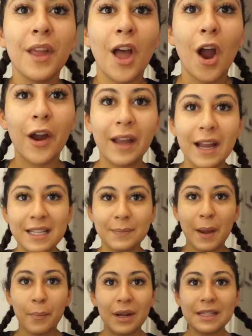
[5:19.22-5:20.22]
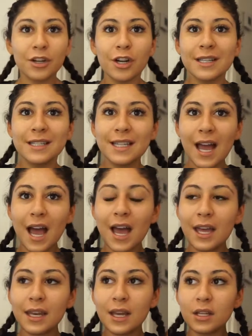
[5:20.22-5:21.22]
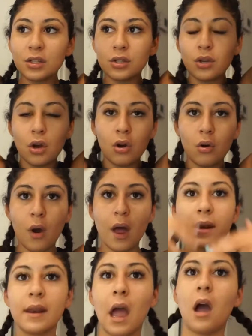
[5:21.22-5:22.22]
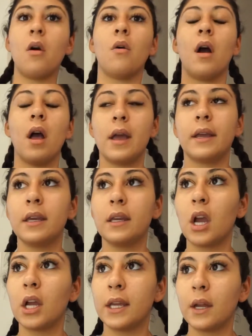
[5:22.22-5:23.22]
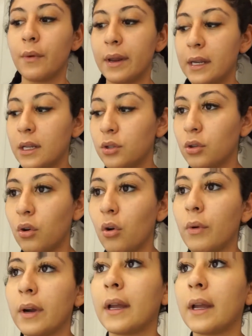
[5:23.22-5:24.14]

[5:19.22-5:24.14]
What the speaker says: All right, guys, my braids are done. So now I can get ready to go work